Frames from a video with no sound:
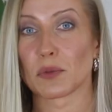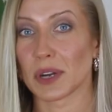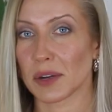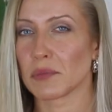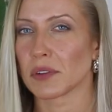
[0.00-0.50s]

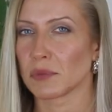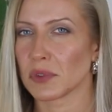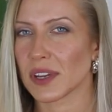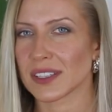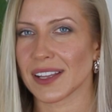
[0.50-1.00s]
Wear
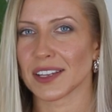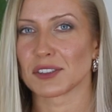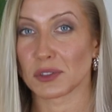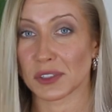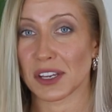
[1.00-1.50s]
Bermudas like
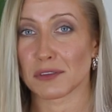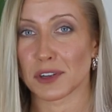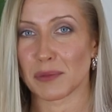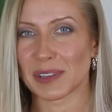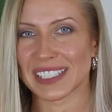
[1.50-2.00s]
Julia
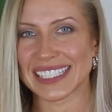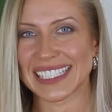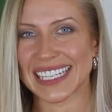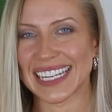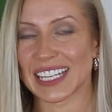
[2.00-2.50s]
Roberts
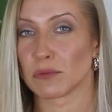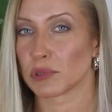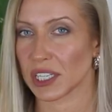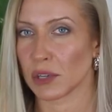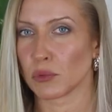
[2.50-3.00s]
did in
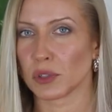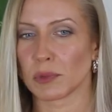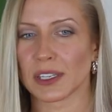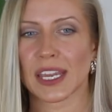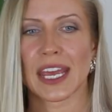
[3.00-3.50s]
Pretty
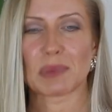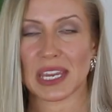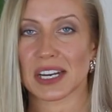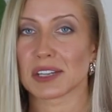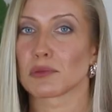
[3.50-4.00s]
Woman,
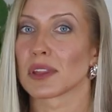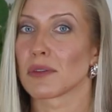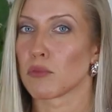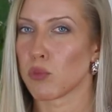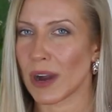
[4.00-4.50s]
paired with
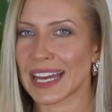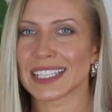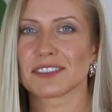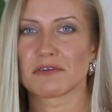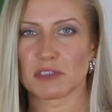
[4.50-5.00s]

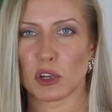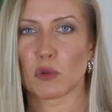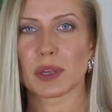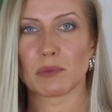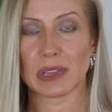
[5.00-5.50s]
white
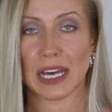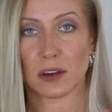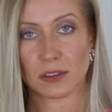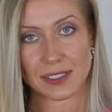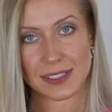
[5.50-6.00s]
flowy
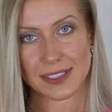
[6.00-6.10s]
blouse